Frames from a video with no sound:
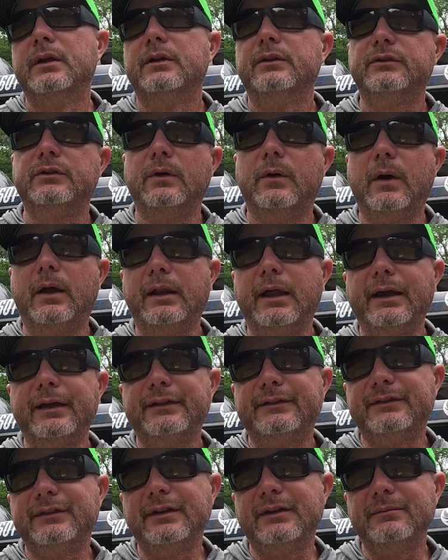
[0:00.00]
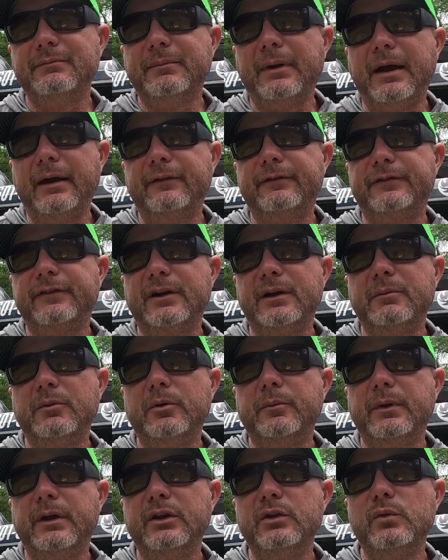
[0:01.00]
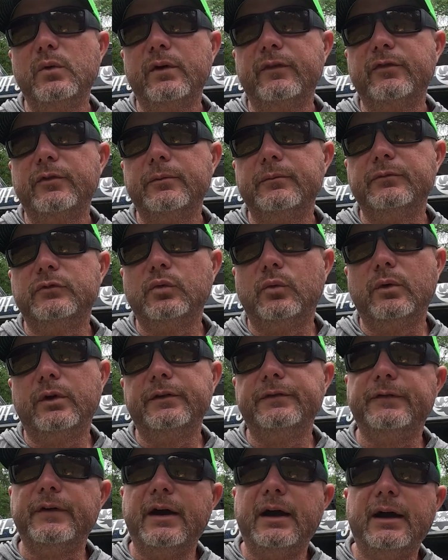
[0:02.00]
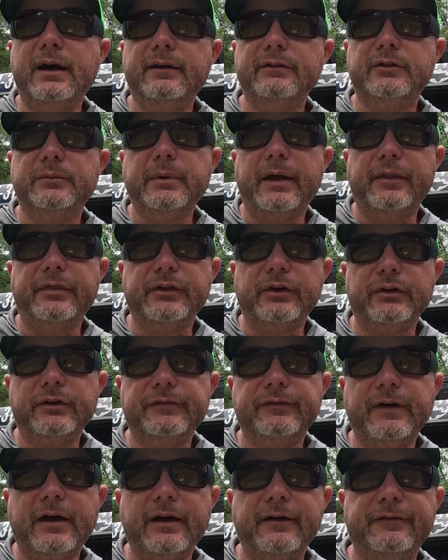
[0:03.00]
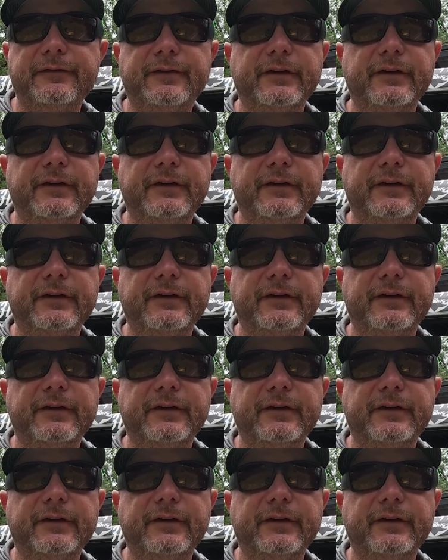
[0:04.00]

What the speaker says: So I like sitting back from them anywhere from 25 to about 35